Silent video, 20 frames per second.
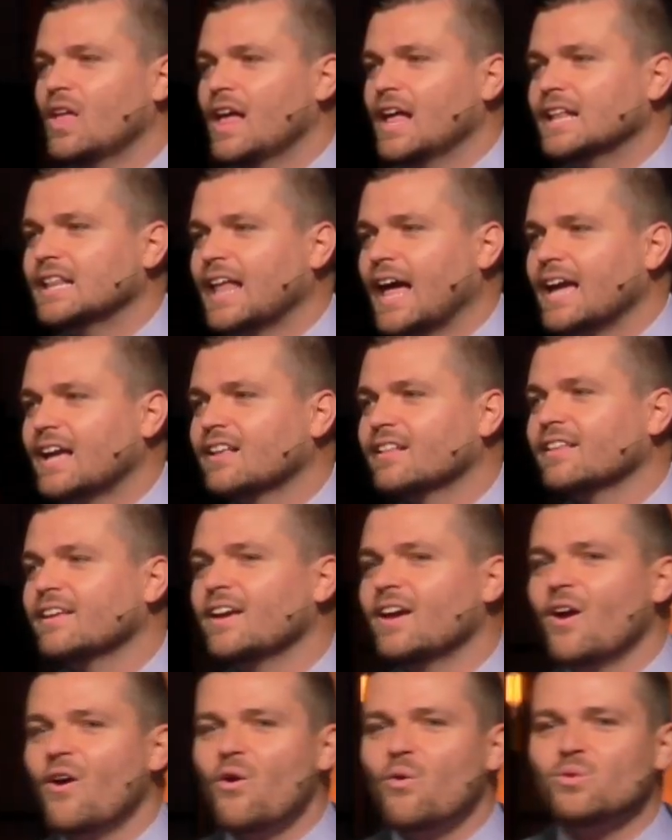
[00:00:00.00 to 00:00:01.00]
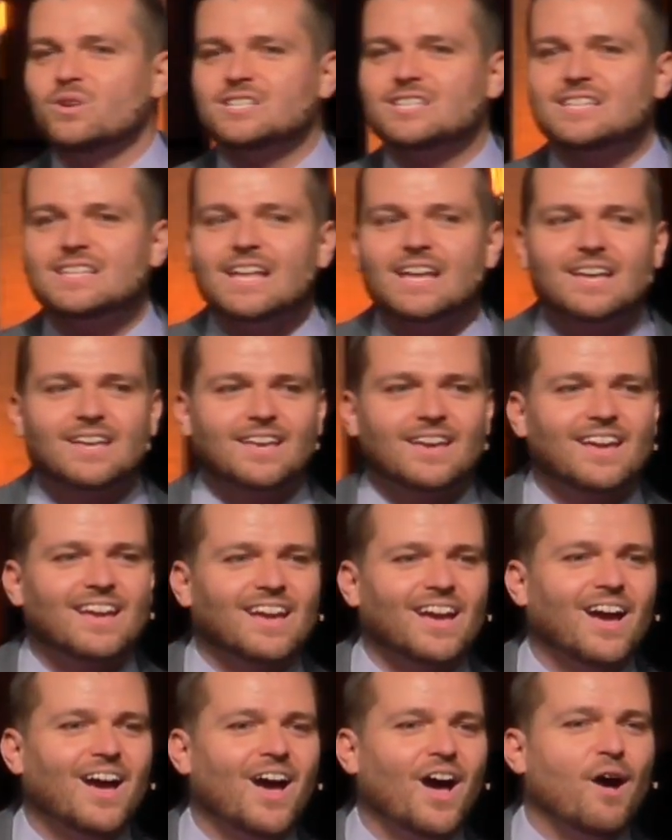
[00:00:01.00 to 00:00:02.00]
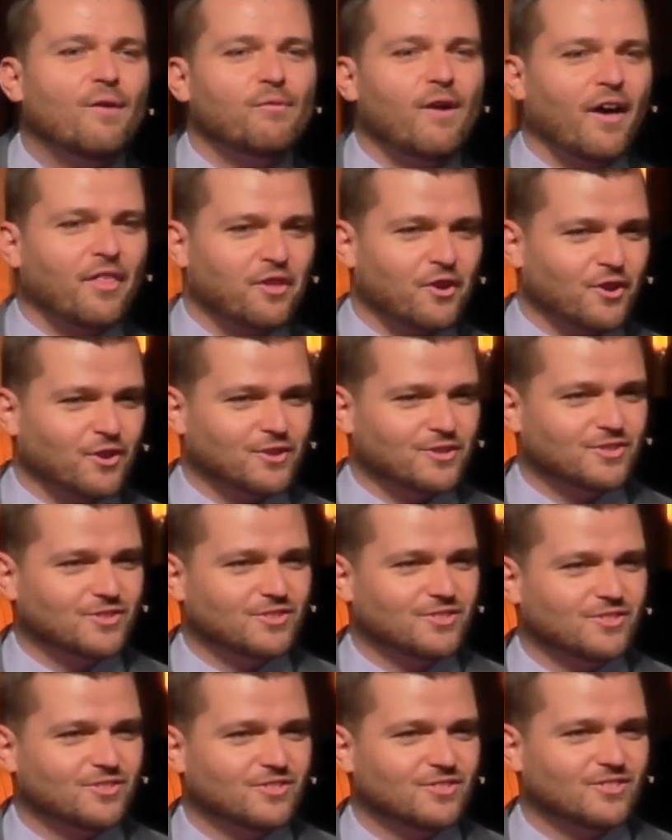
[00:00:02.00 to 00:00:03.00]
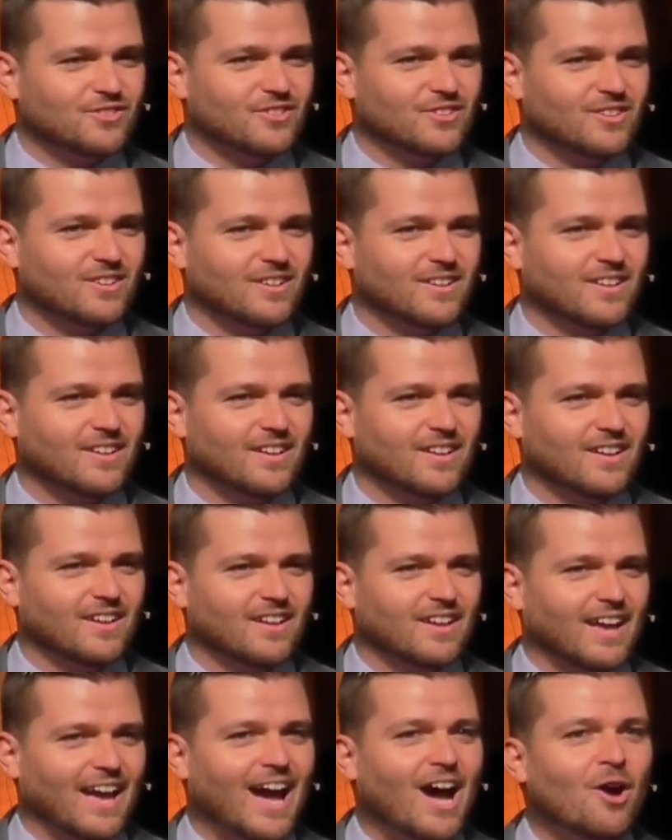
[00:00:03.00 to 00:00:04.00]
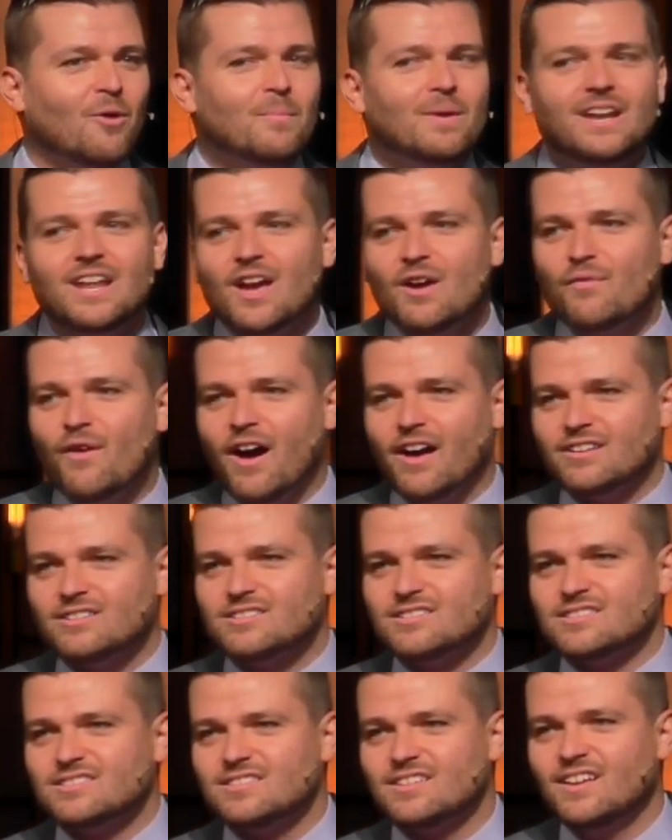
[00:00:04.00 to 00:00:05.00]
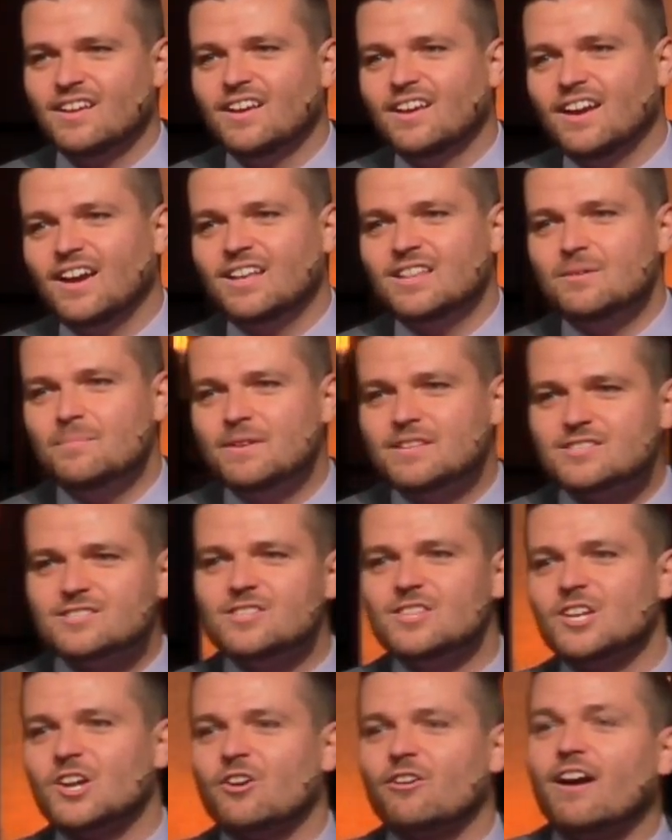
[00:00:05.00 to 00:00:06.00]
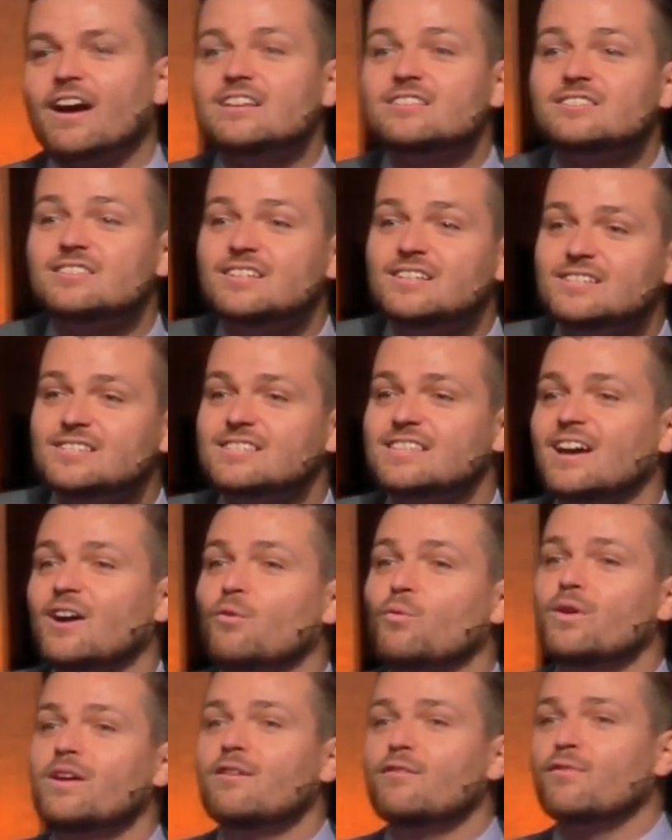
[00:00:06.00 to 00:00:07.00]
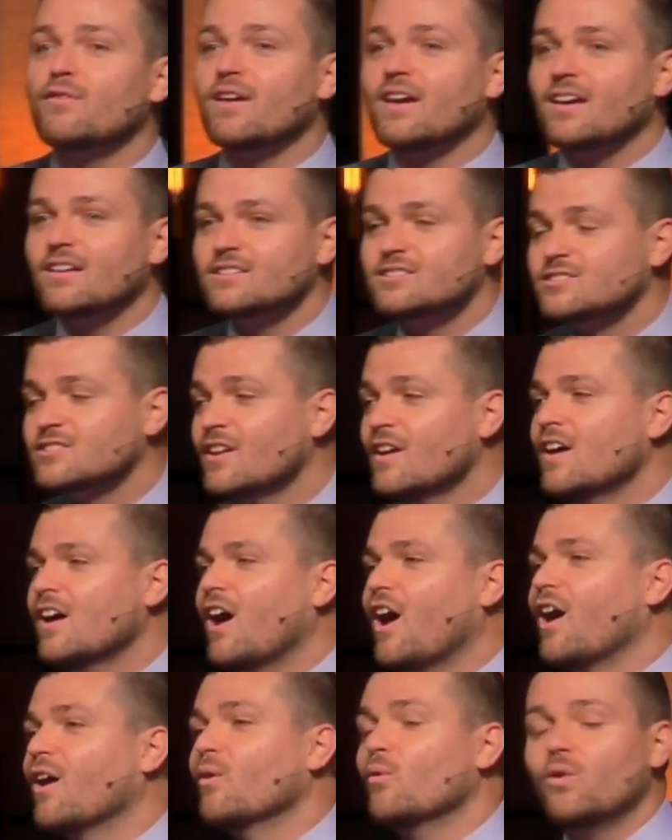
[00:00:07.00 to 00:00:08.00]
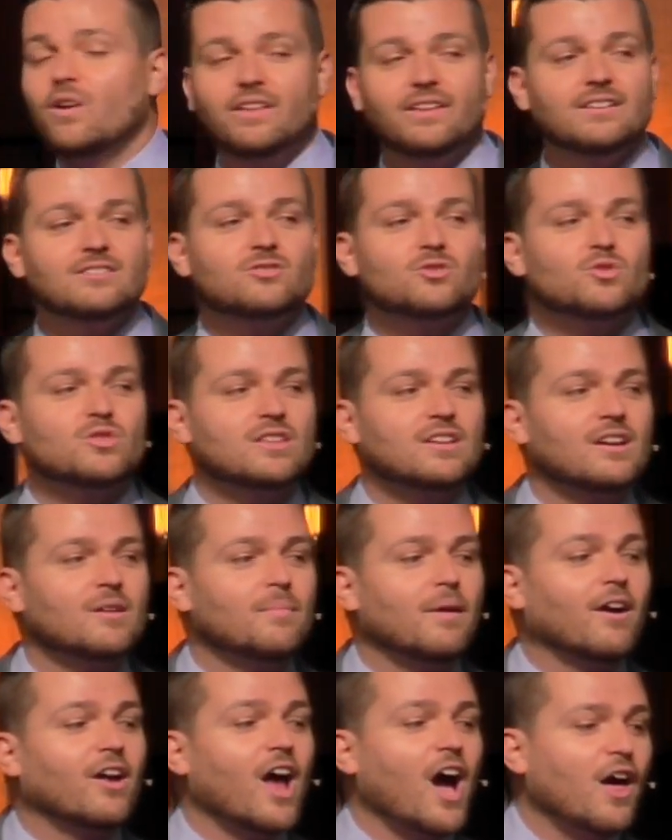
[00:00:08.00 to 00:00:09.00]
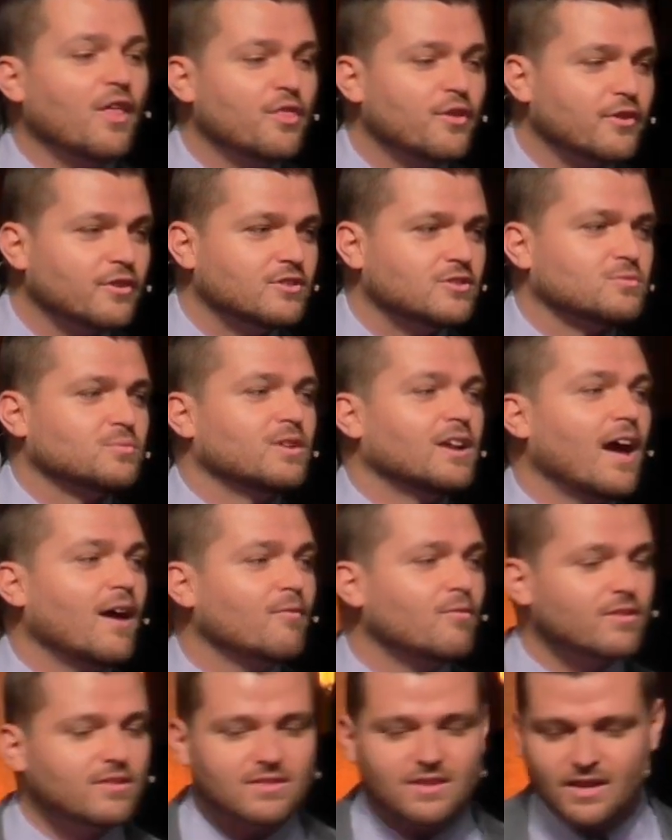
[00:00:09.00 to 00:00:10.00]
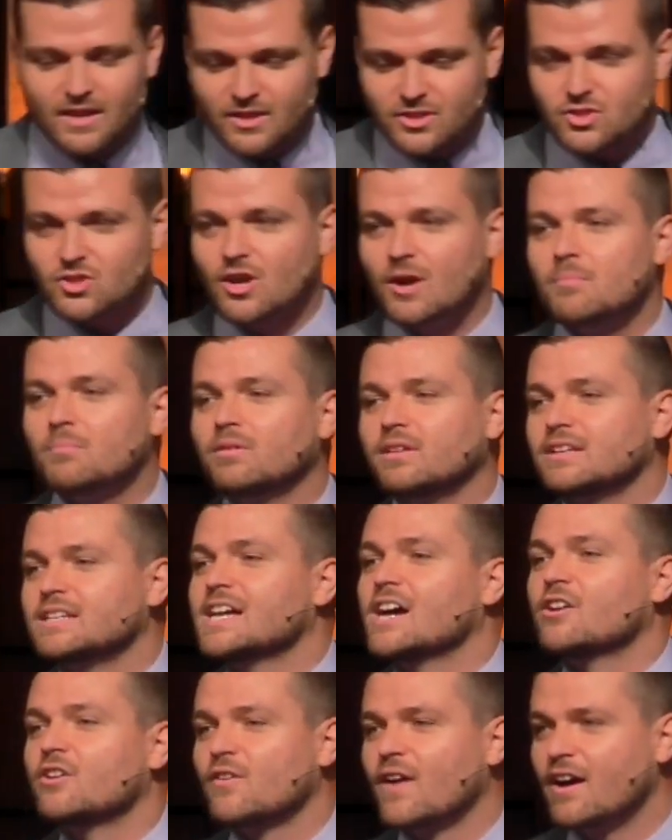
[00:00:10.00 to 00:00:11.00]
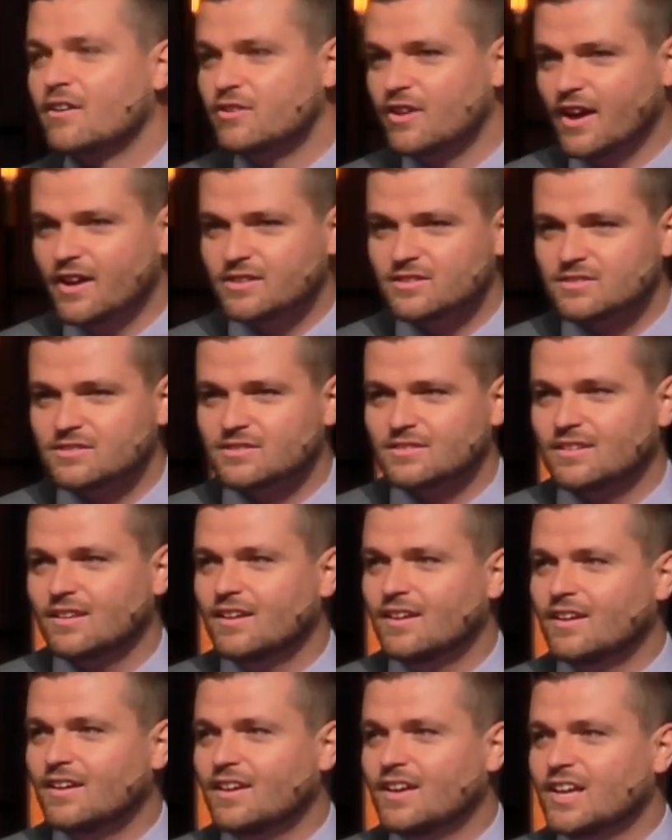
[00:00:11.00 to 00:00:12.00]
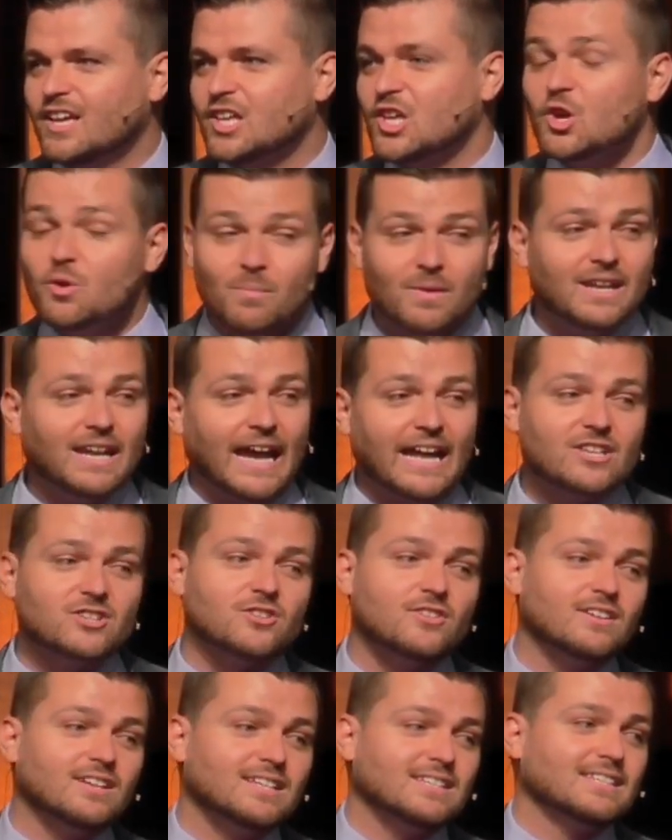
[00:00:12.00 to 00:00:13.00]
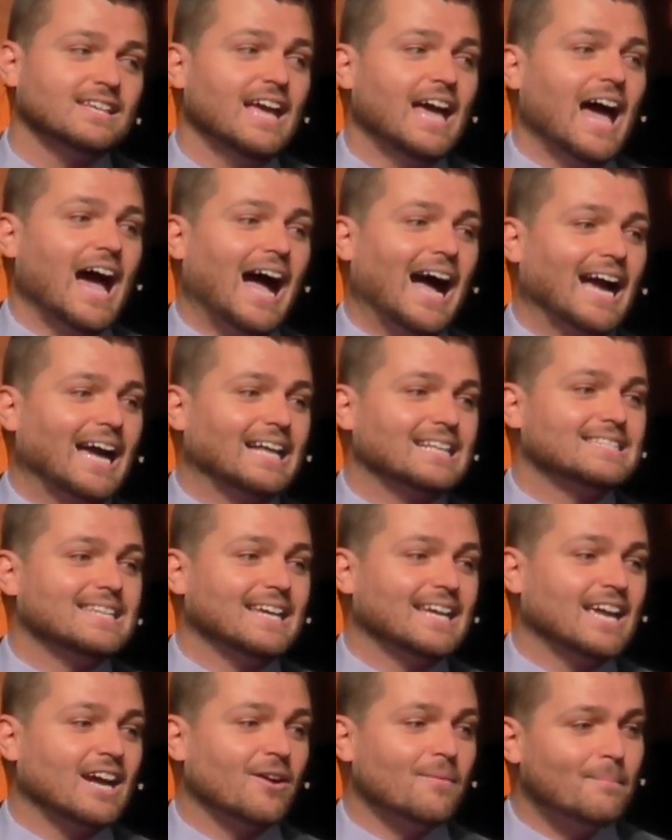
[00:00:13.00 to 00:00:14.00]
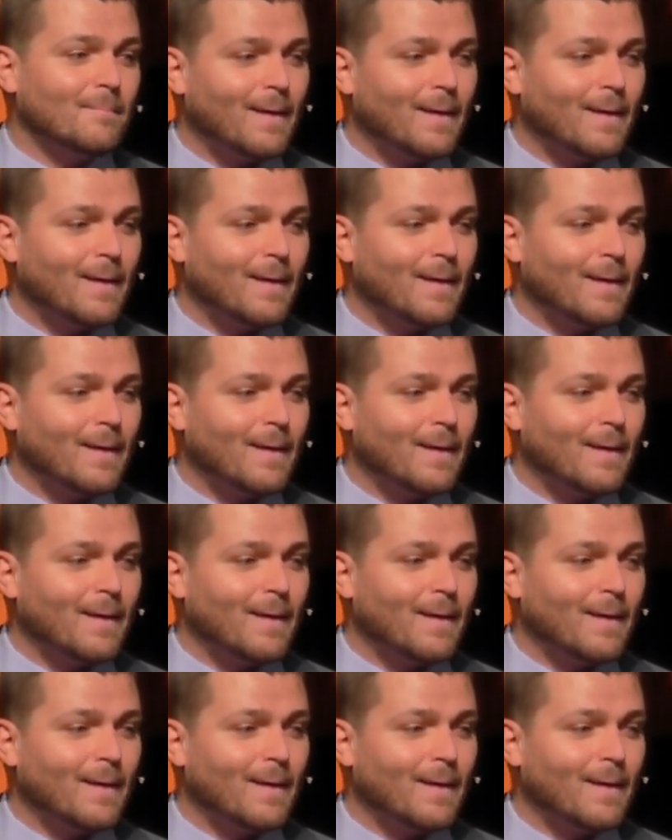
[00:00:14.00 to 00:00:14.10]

likely was thinking of others. How many of us, in the midst of the crises that we face, are willing to think about others when everything is crumbling down around us? Human nature is, I got to take care of my